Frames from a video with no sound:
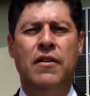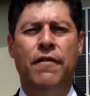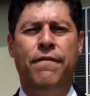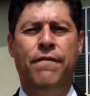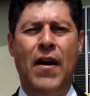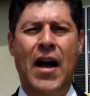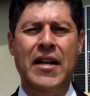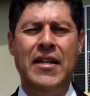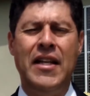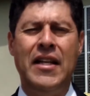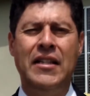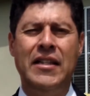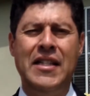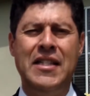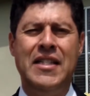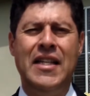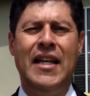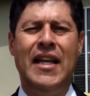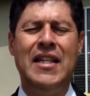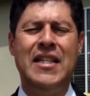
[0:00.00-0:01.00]
to finding,
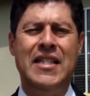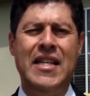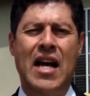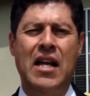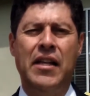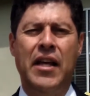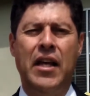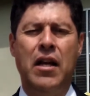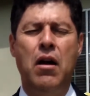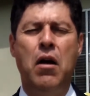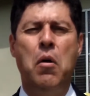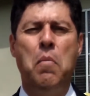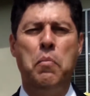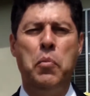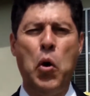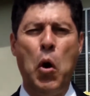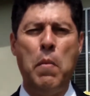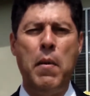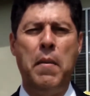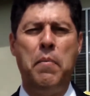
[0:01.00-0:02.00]
listing, and selling
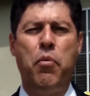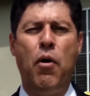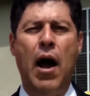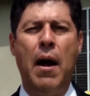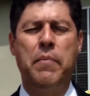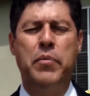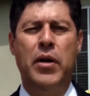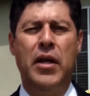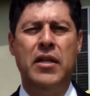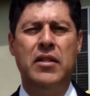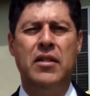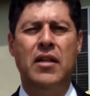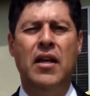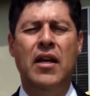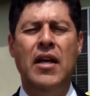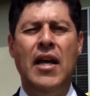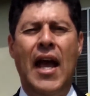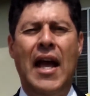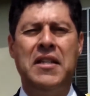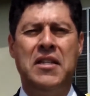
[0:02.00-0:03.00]
probate properties.
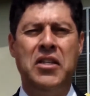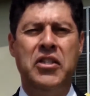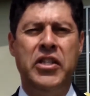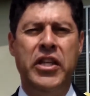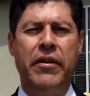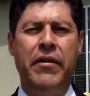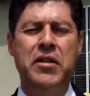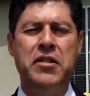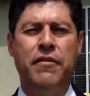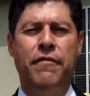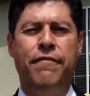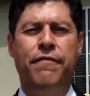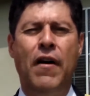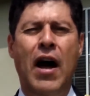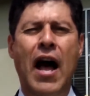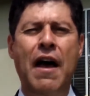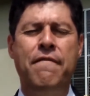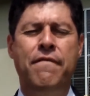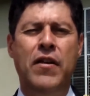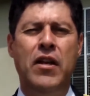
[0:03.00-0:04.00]
It's a series of
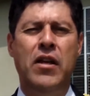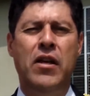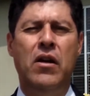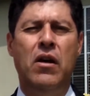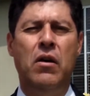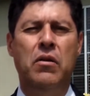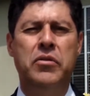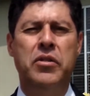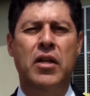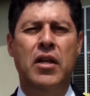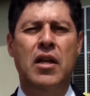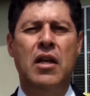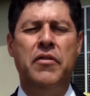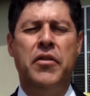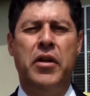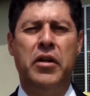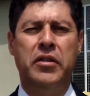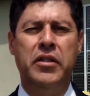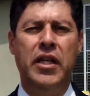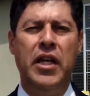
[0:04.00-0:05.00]
five videos
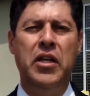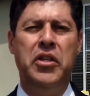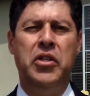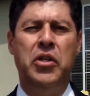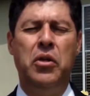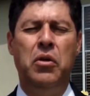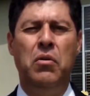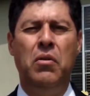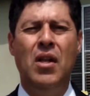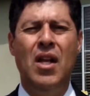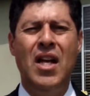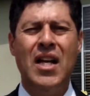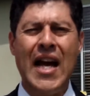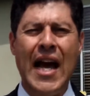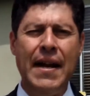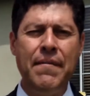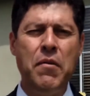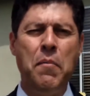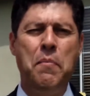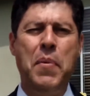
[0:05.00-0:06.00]
that'll teach you
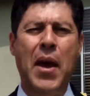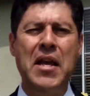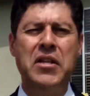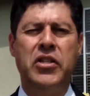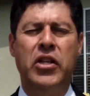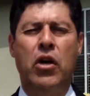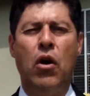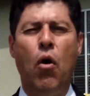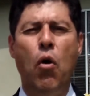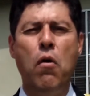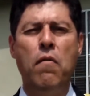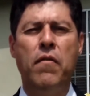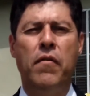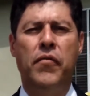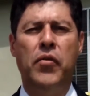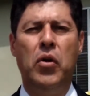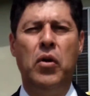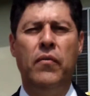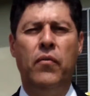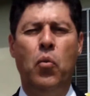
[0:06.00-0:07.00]
kind of a basic
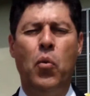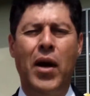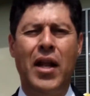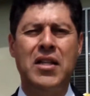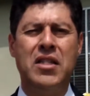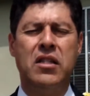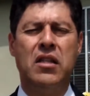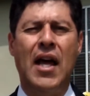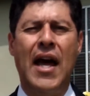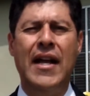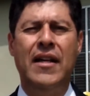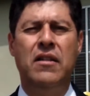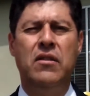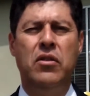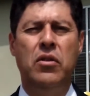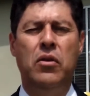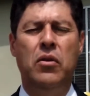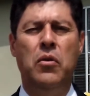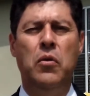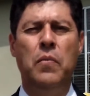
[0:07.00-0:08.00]
overview of what it's like
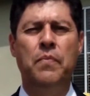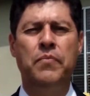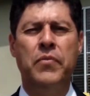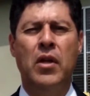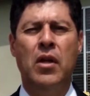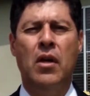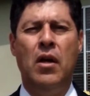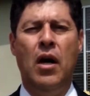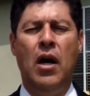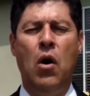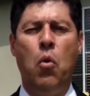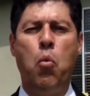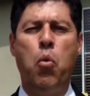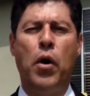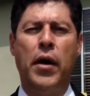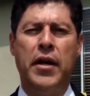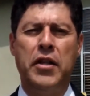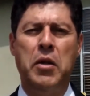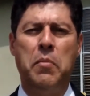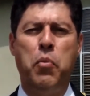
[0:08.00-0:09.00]
to uh,
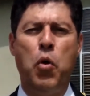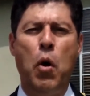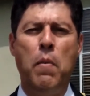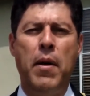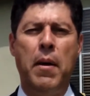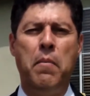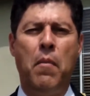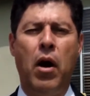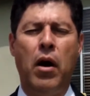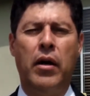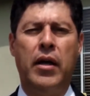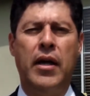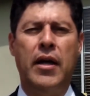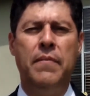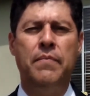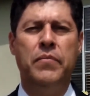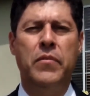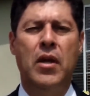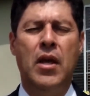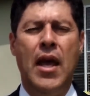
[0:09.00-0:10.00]
work in the probate
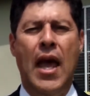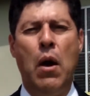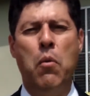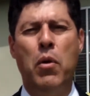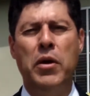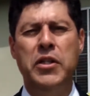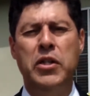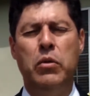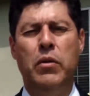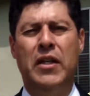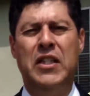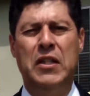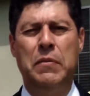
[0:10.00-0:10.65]
market and what to